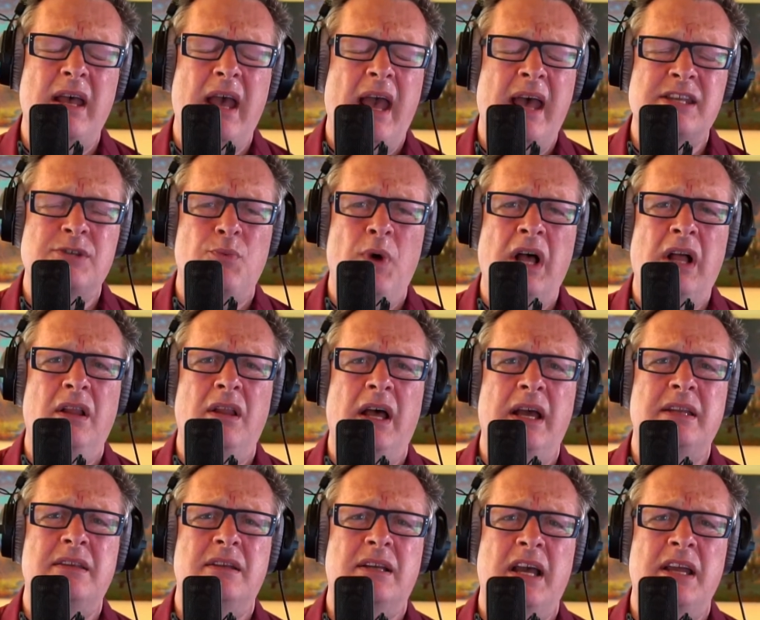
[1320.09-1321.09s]
as well.
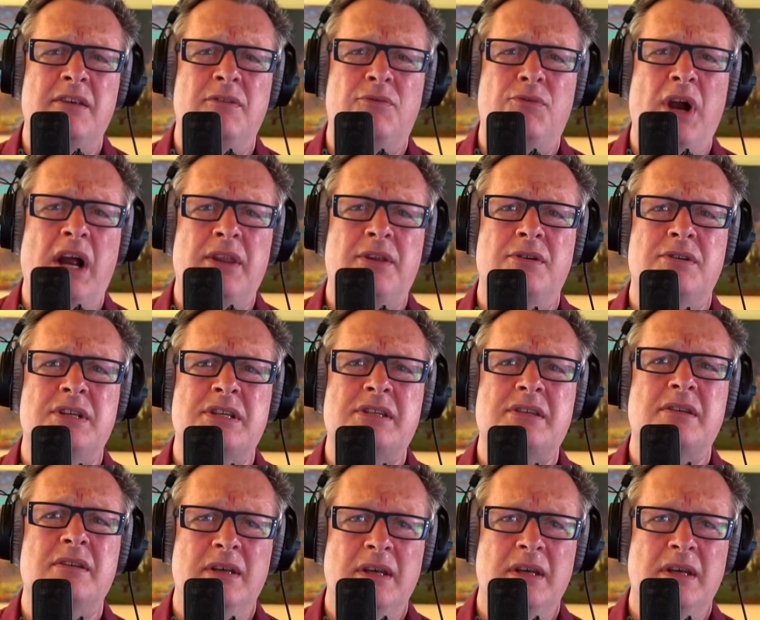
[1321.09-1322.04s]
I'd kind of rather just